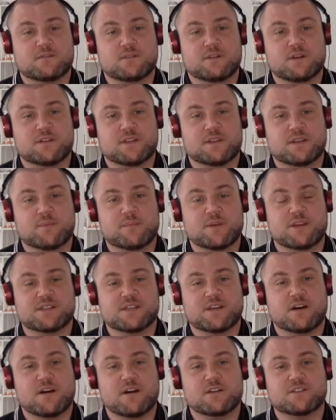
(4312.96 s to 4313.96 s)
I think that makes
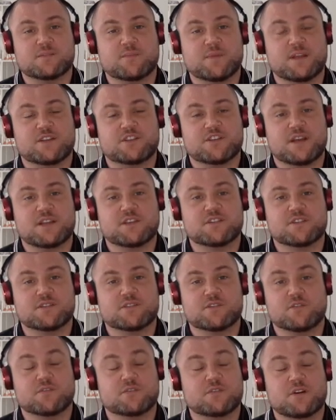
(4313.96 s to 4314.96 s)
it hard to make changes.
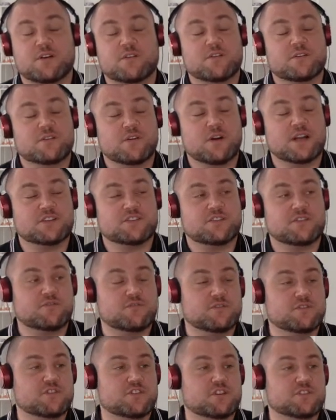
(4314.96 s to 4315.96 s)
Not actually
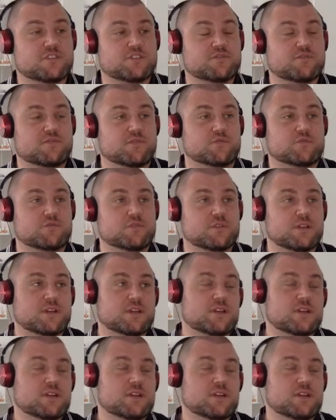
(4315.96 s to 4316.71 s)
through the judge's fault,